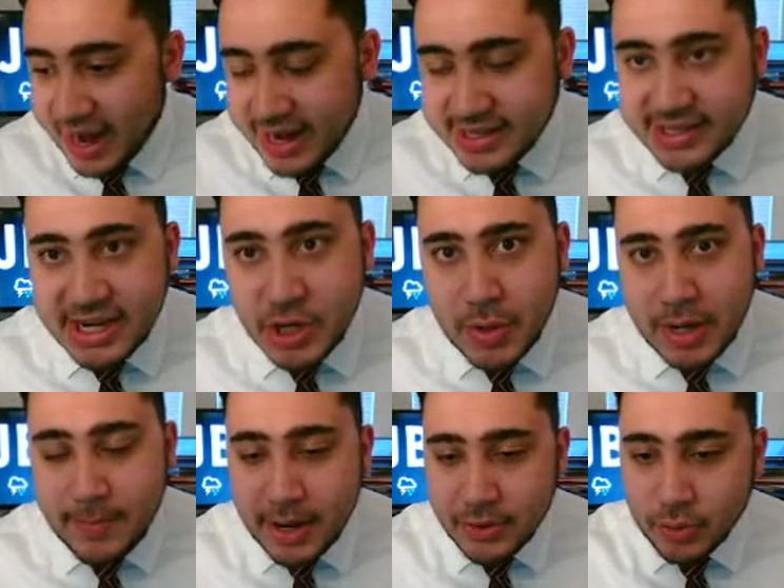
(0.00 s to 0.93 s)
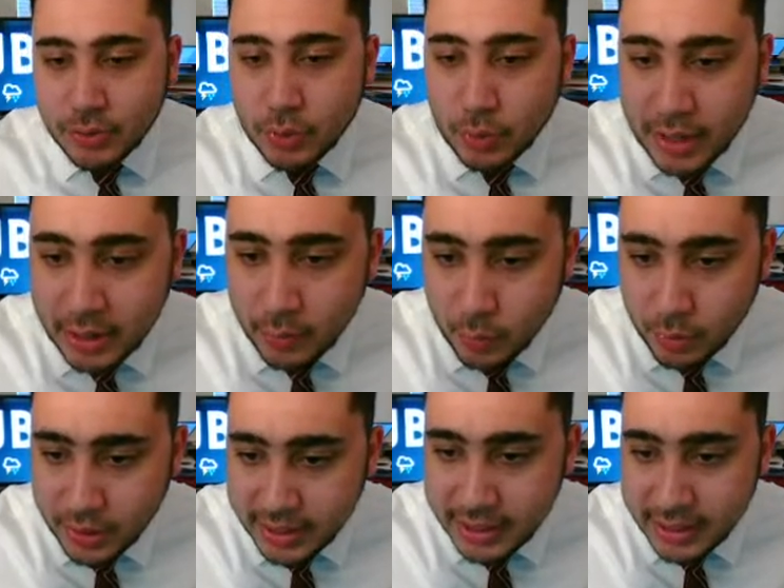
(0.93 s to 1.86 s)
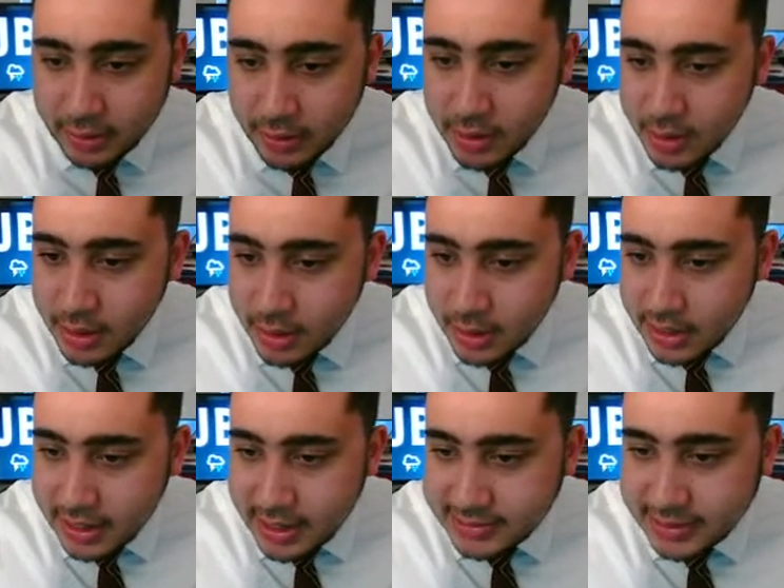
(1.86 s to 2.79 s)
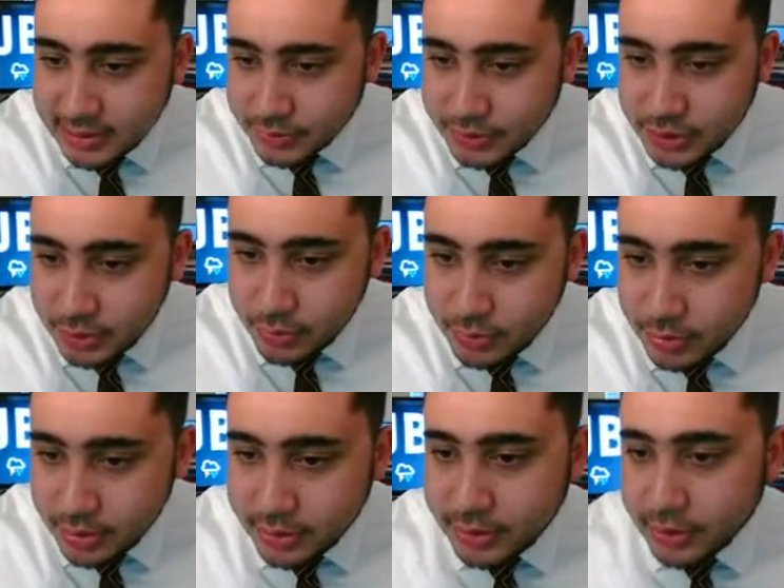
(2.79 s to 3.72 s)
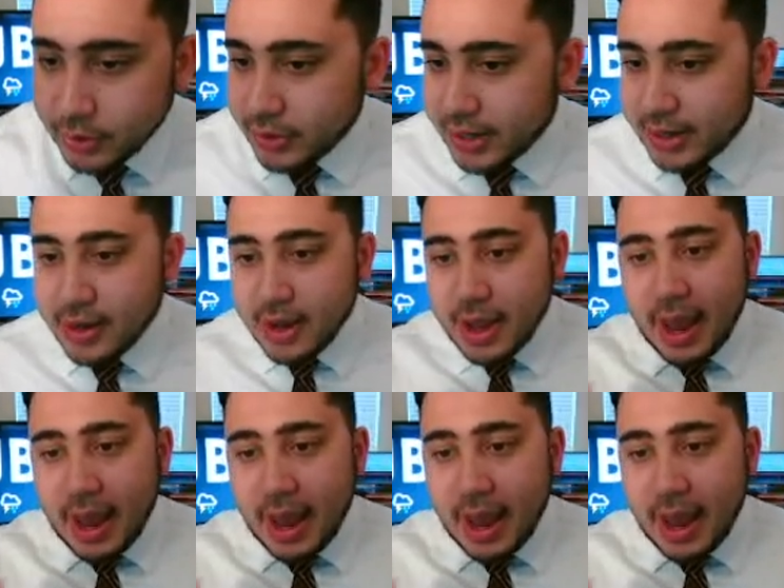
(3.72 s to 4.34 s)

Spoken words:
I say you need to be under a tornado warning here until 2:30.